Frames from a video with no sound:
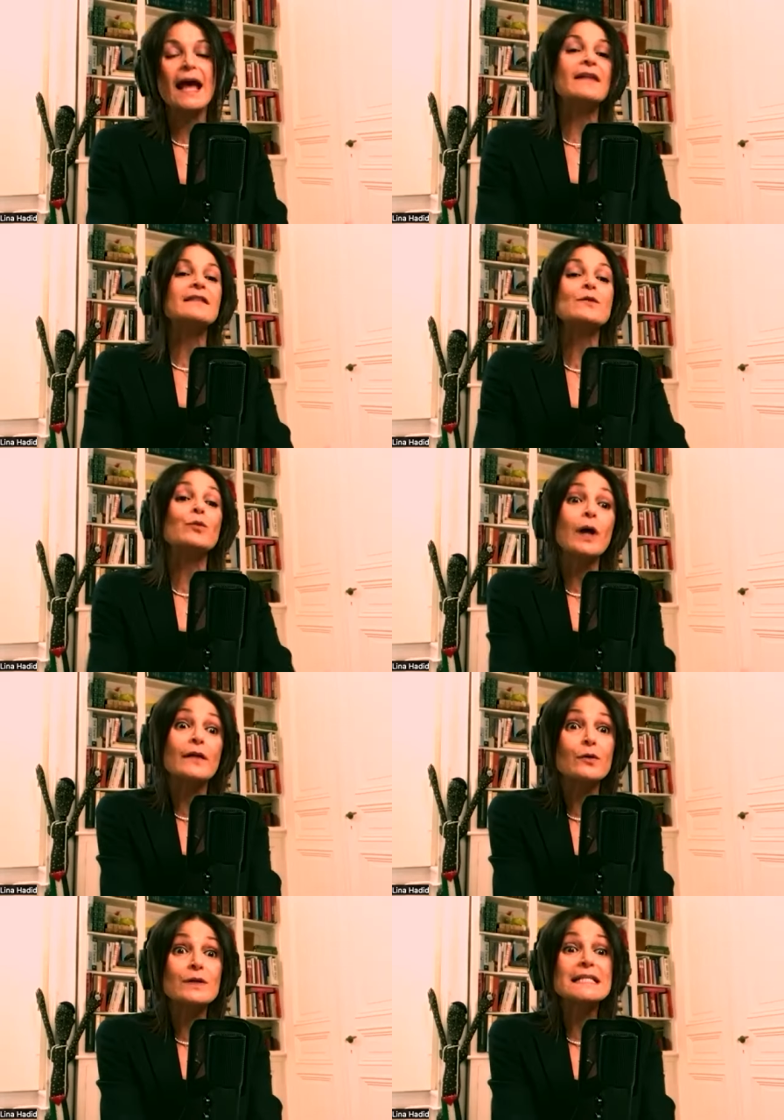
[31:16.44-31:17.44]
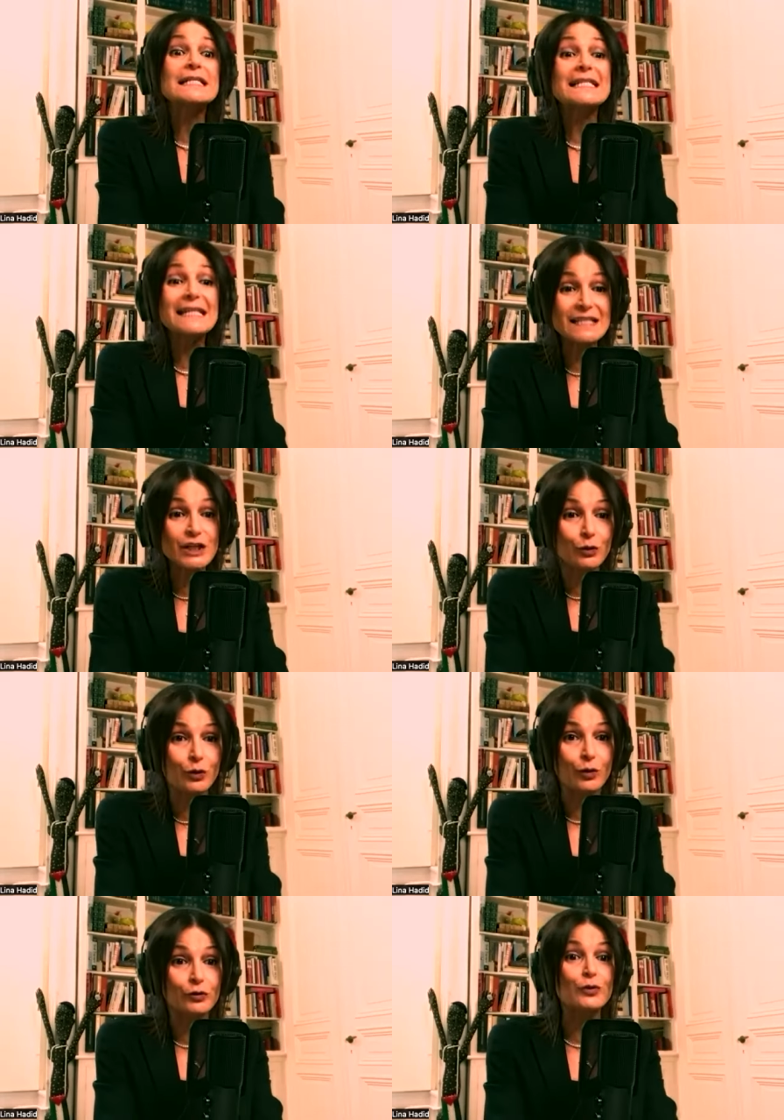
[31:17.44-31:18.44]
And the, where, there was a six year
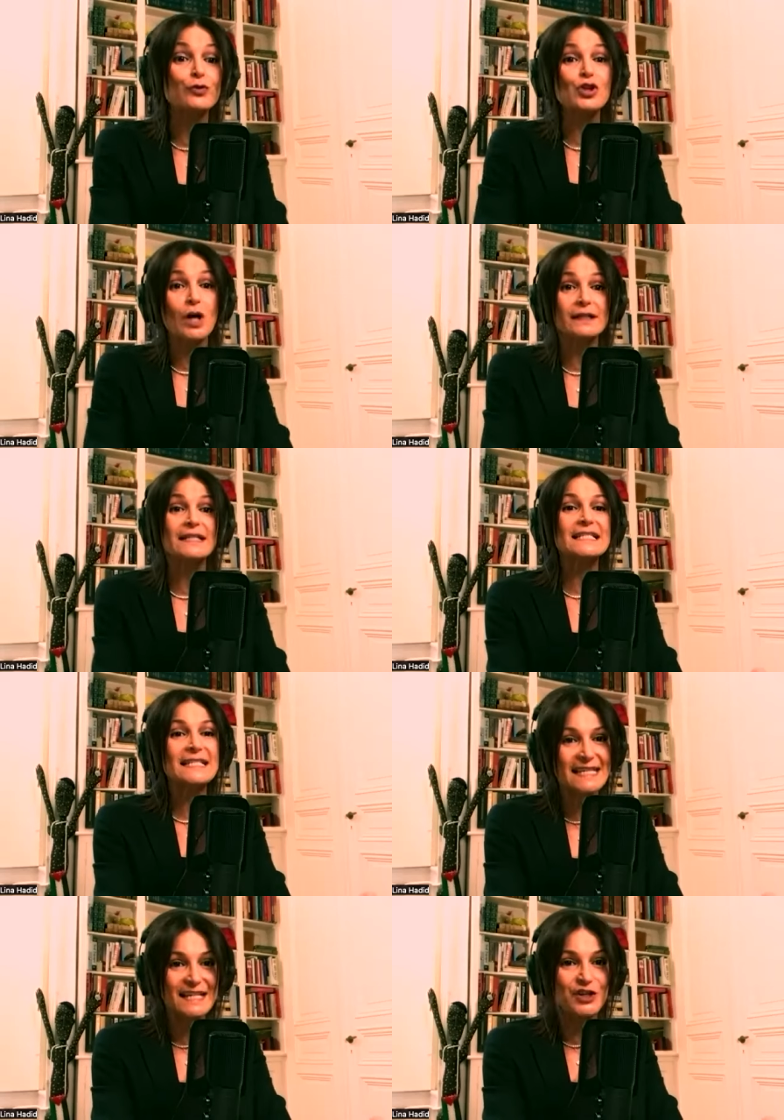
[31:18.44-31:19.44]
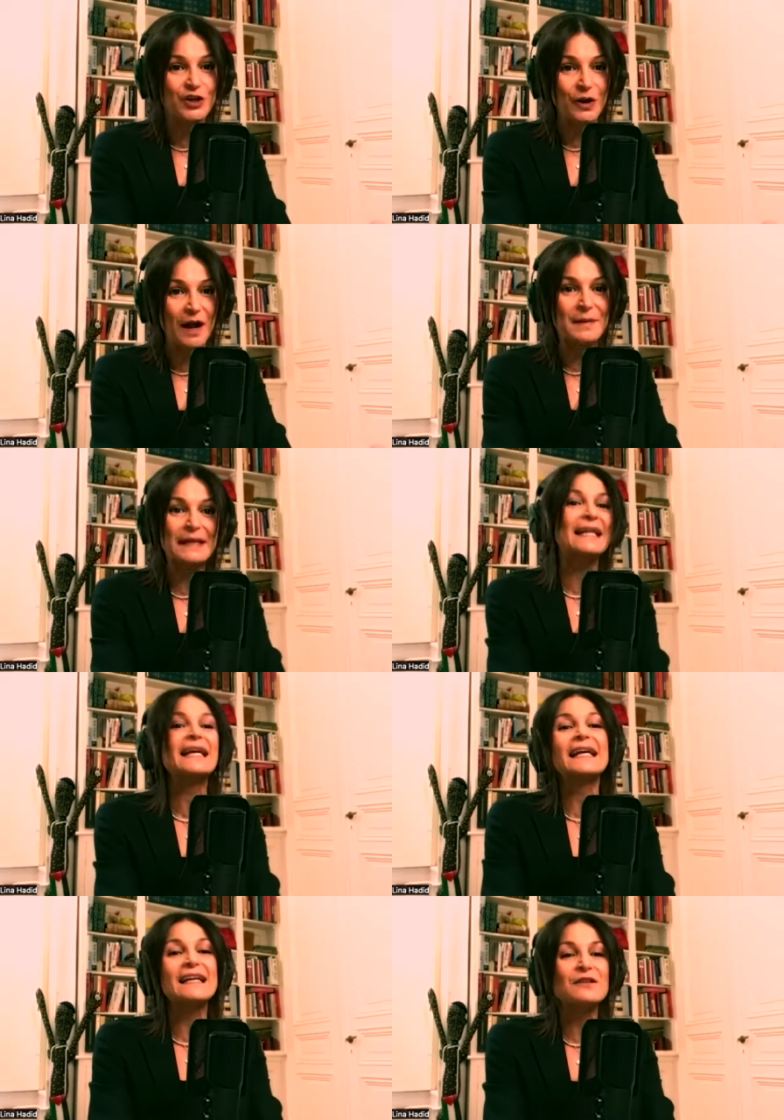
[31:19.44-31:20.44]
old who shot his teacher, I
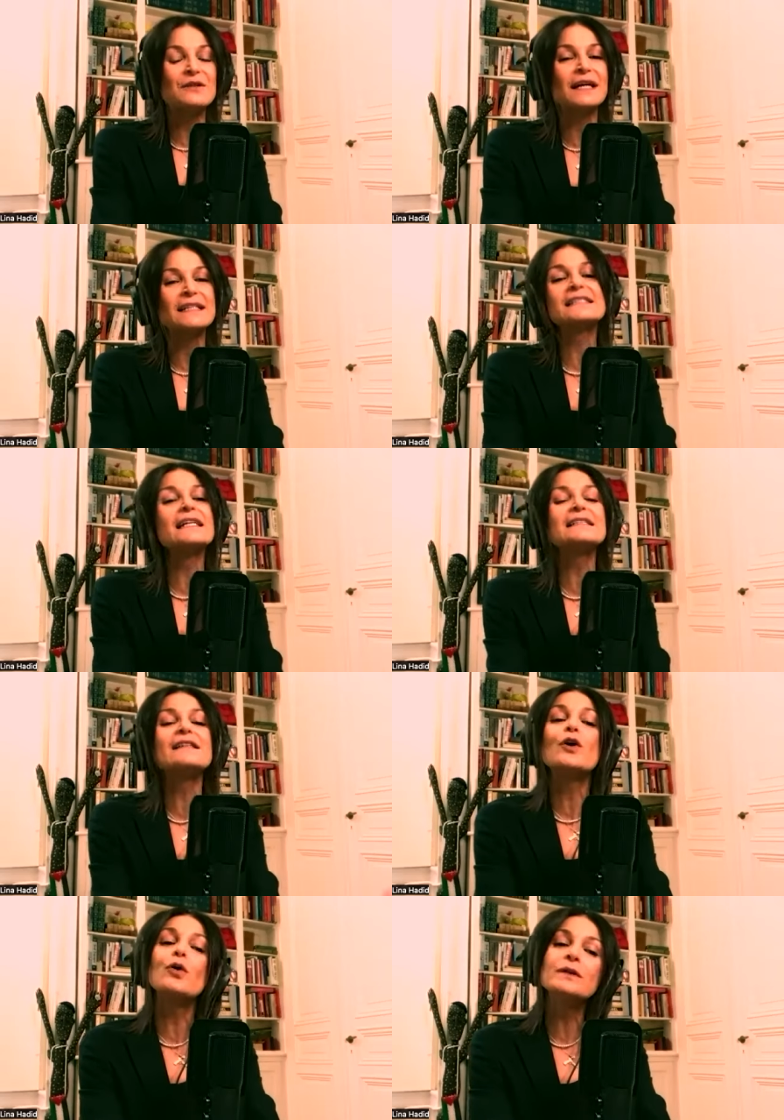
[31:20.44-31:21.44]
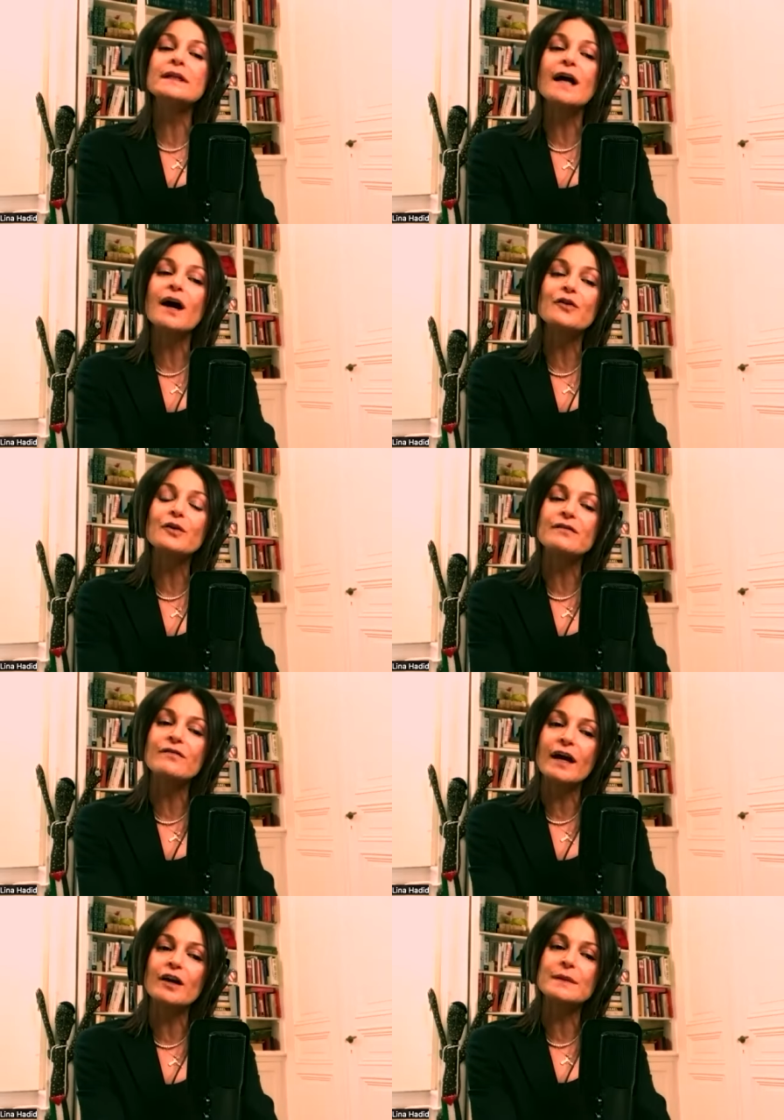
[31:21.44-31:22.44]
mean, in the United yeah. States. And the only other
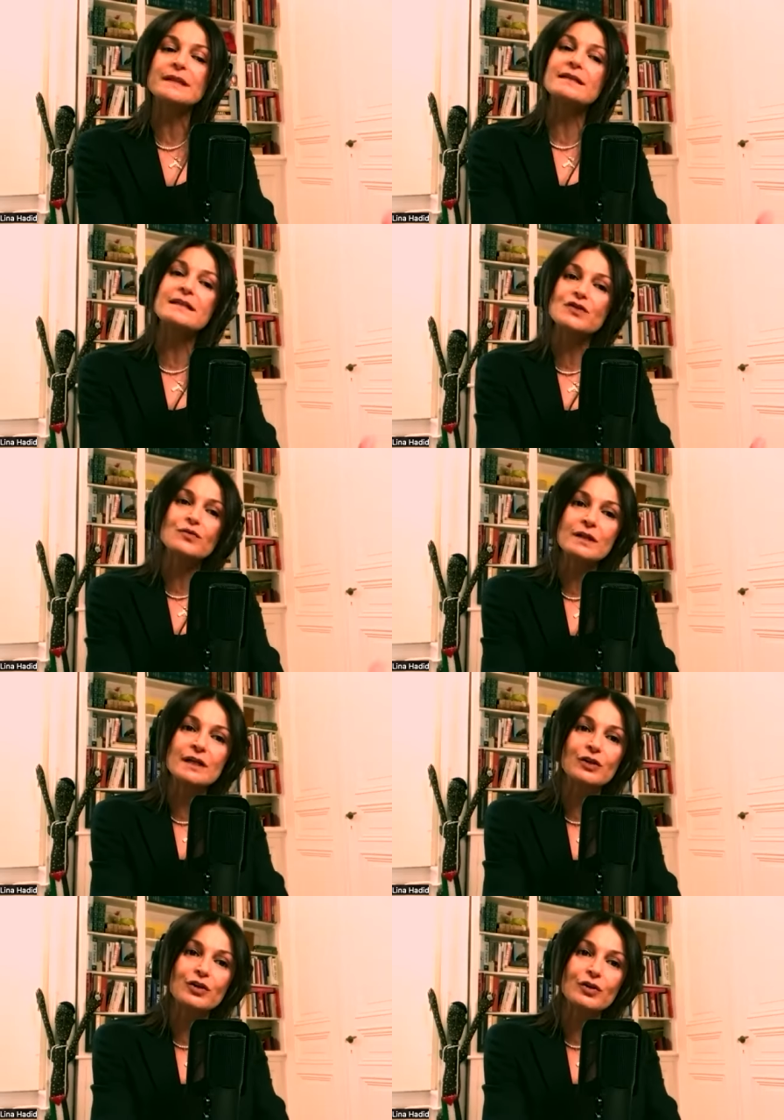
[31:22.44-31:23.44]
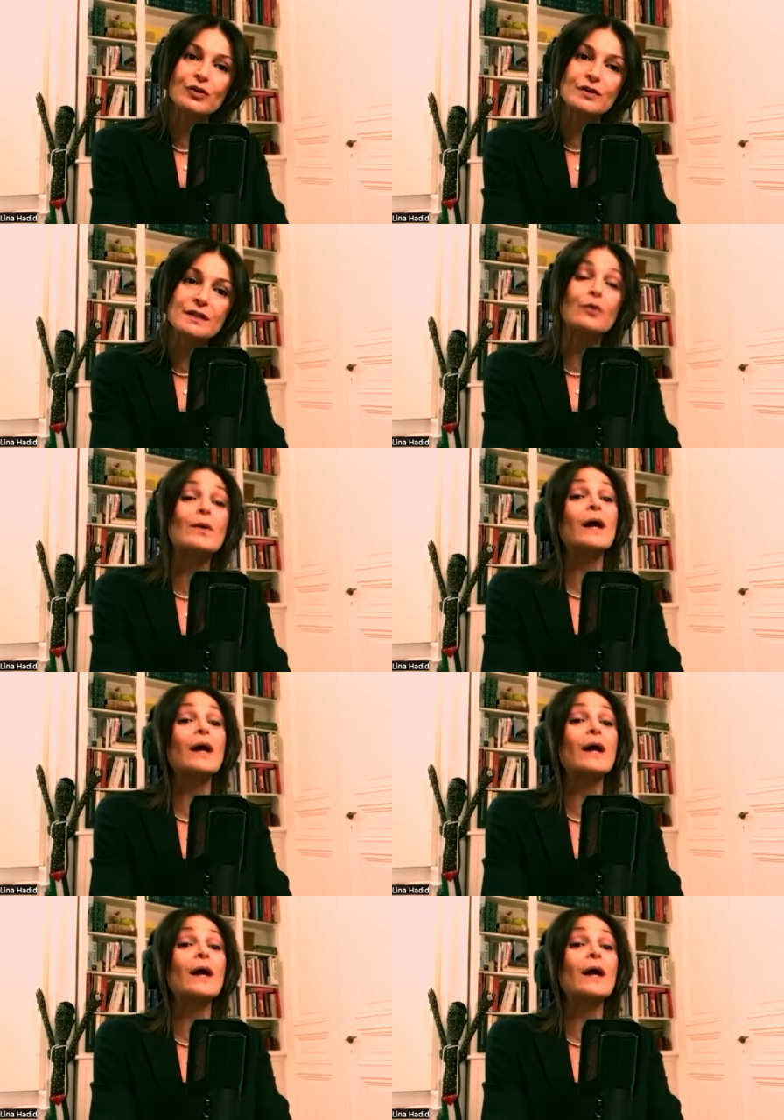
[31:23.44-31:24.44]
environment that this really occurs around the
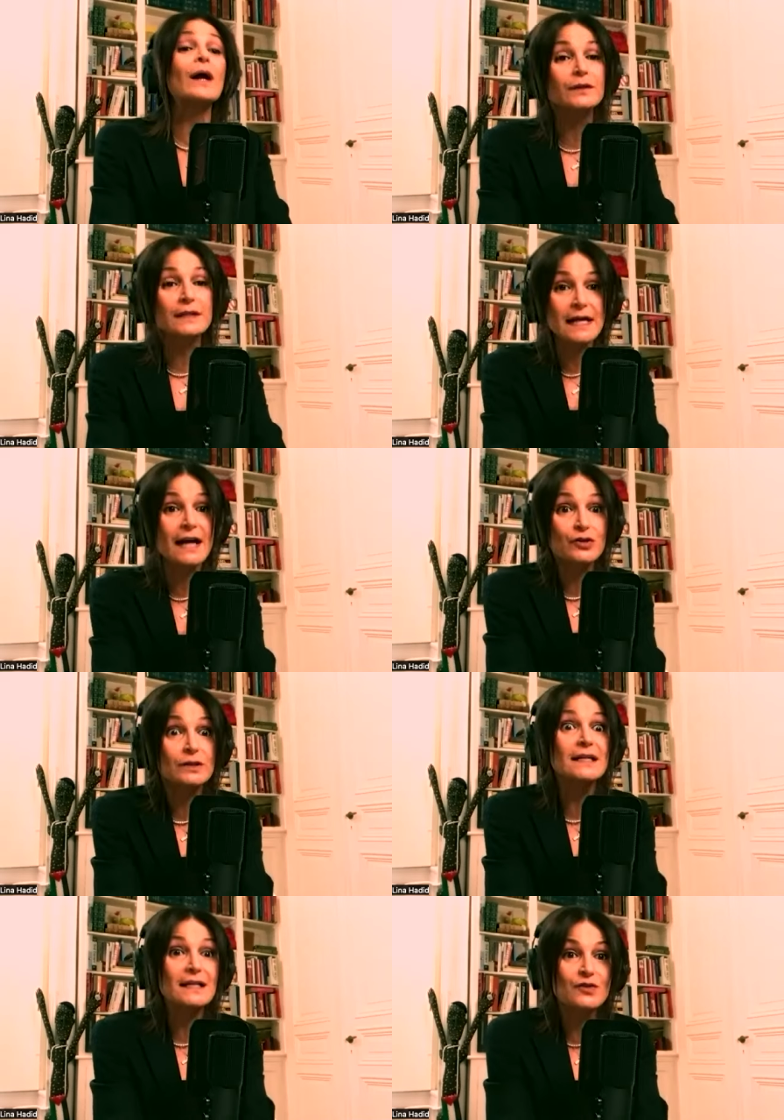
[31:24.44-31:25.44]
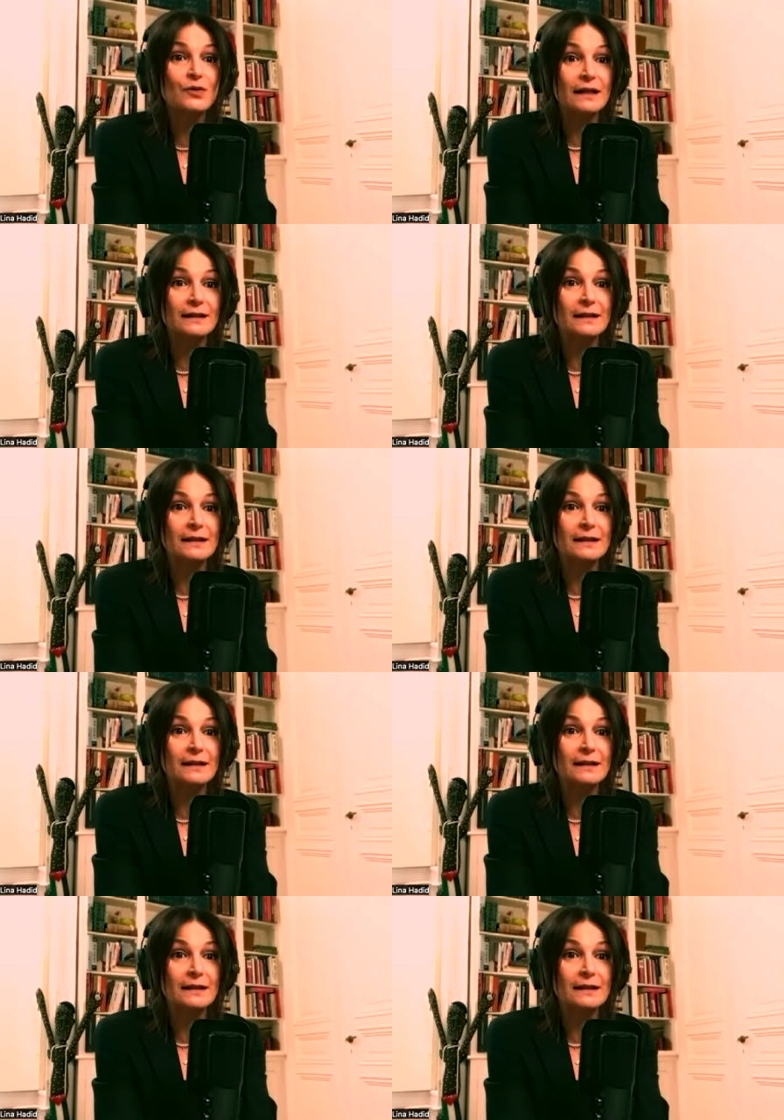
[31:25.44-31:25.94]
world is actually Israel.